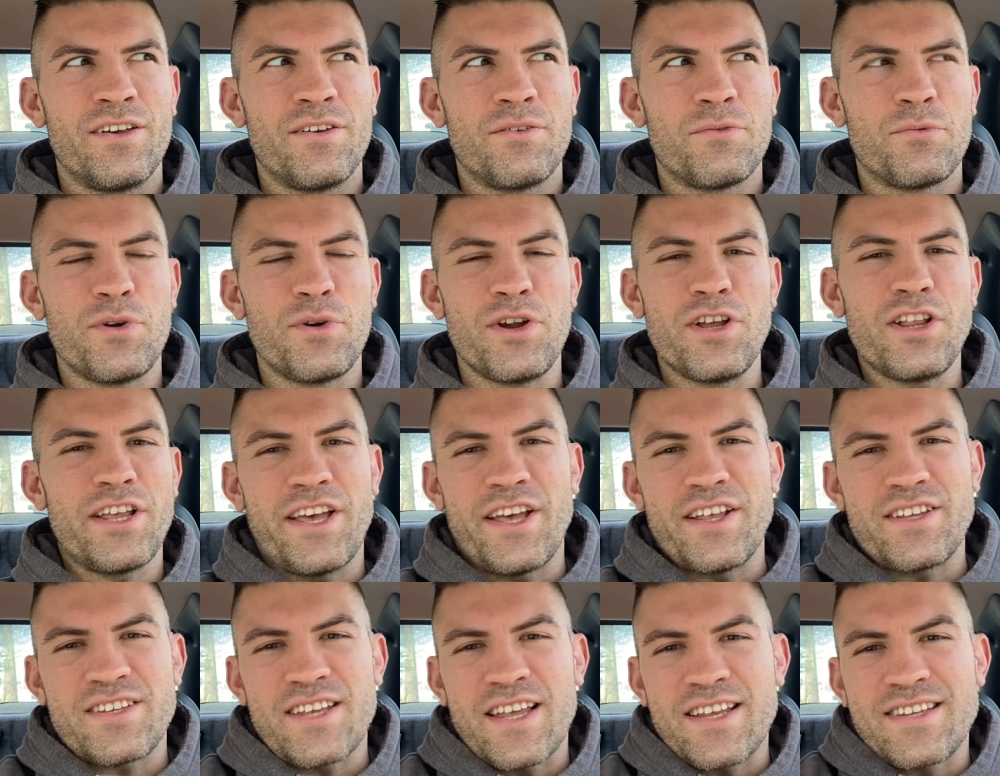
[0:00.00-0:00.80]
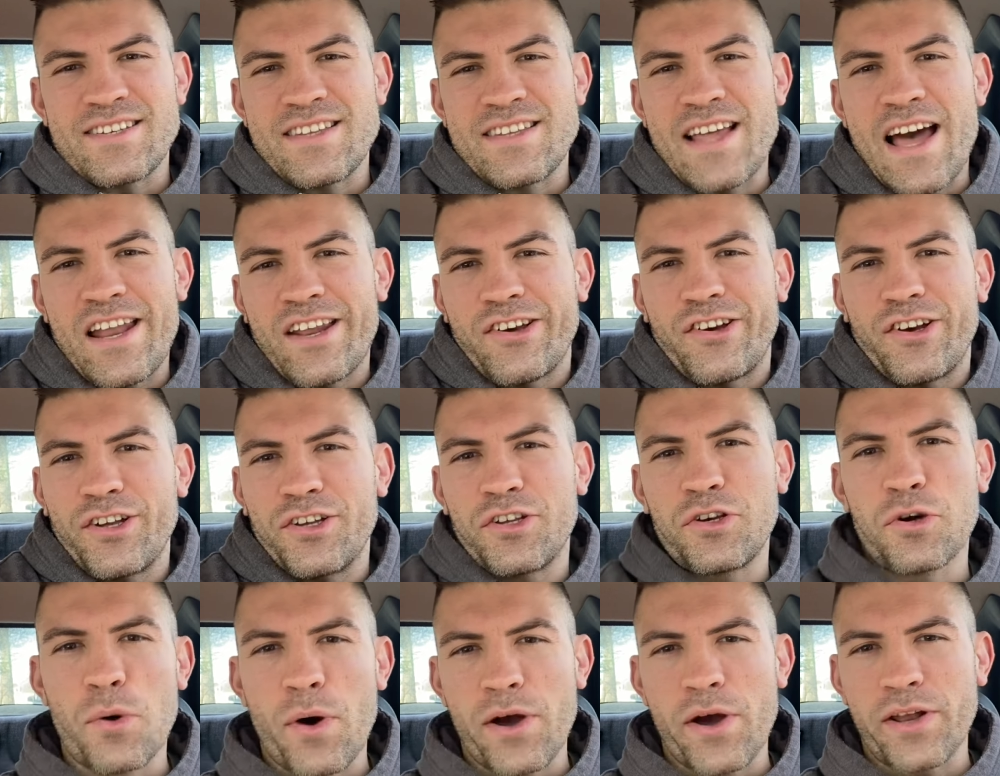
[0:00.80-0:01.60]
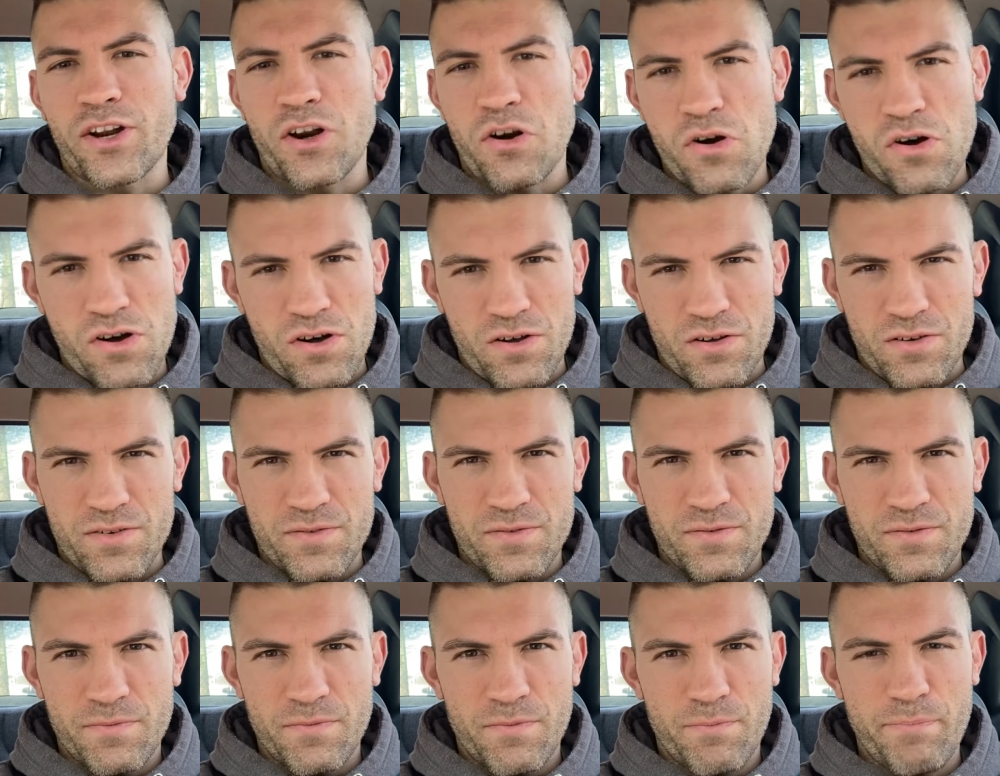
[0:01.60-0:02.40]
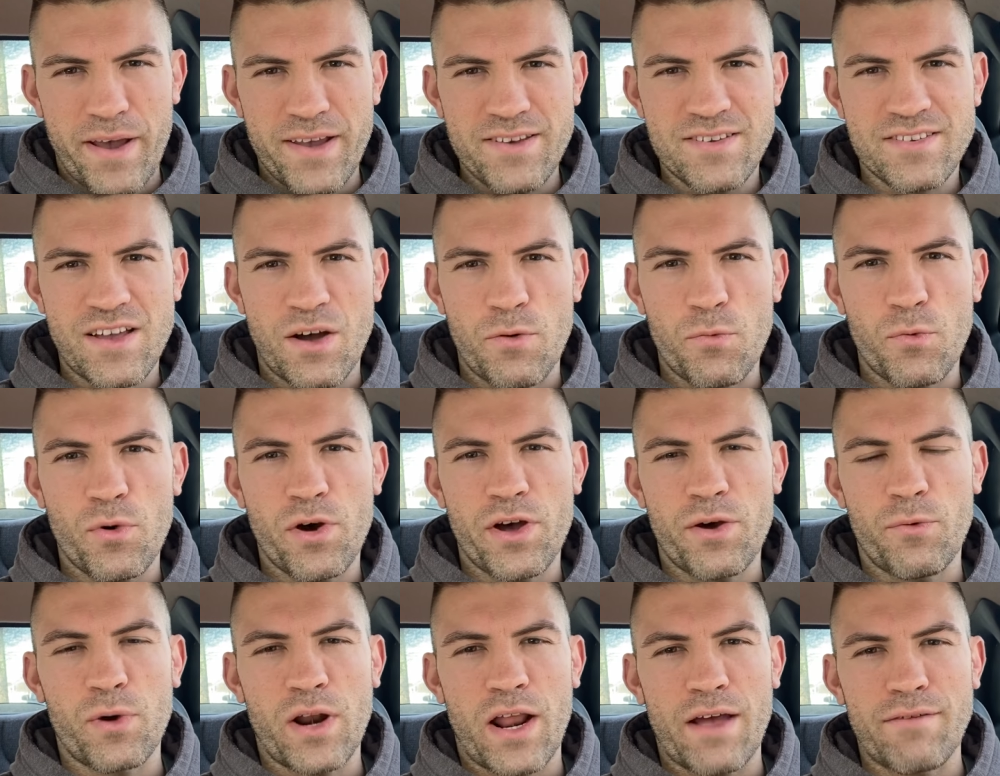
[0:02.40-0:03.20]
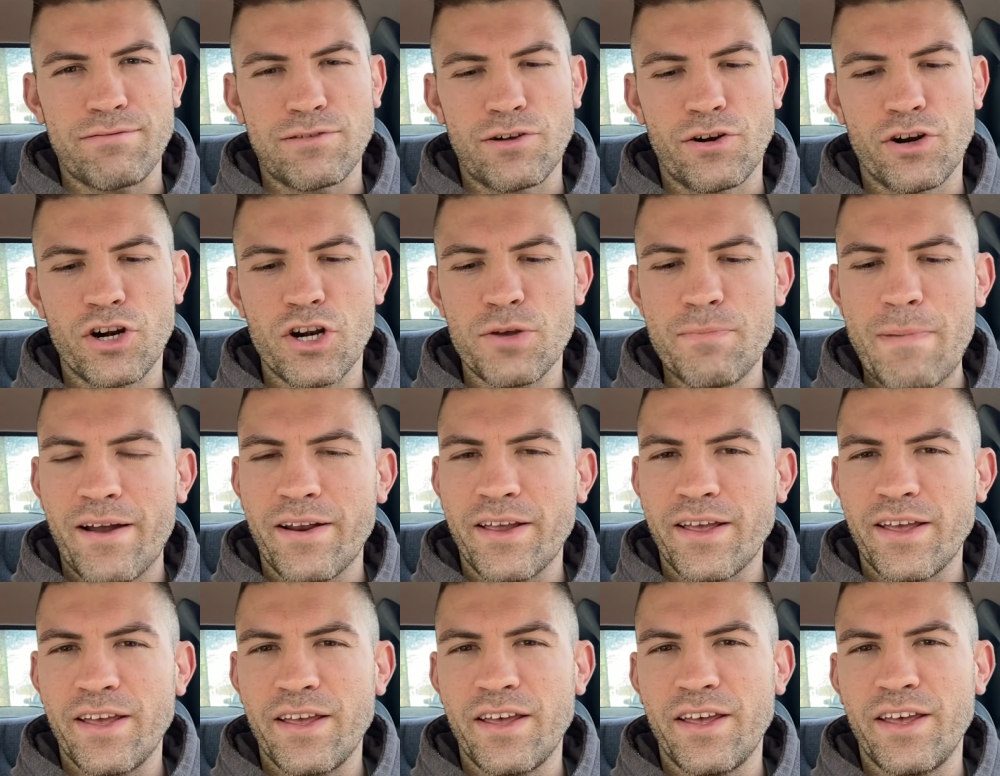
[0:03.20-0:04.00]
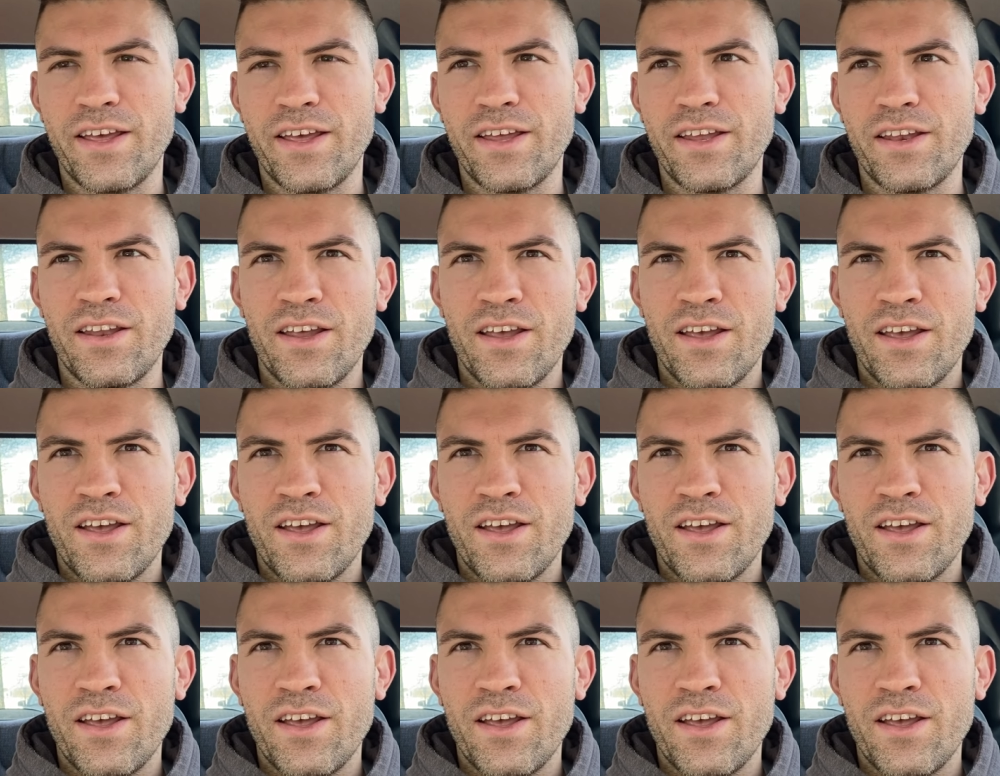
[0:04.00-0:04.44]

really, it's not a good coin at all, based on what I've learned about it.